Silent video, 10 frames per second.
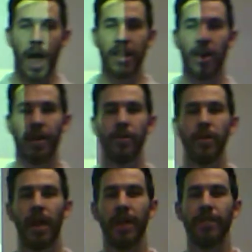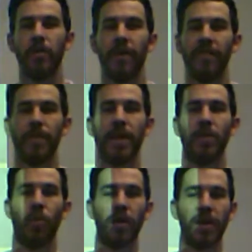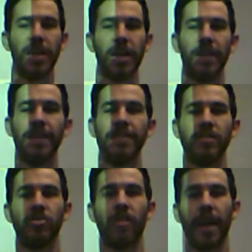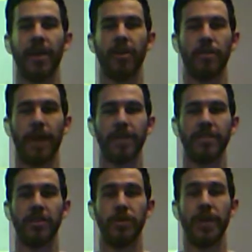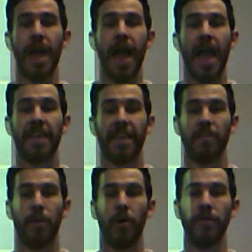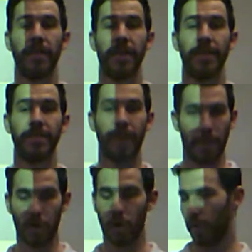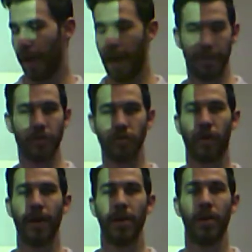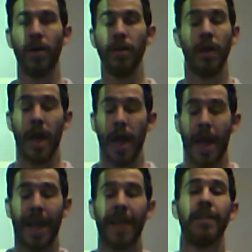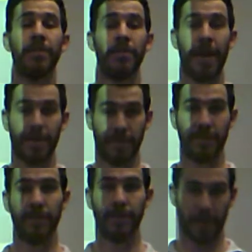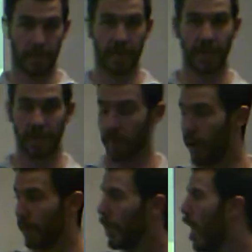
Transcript: Now I know a lot of you have been working on this and trying your best to do it, and that's perfect. And some of you haven't tried it all, and that's something as well.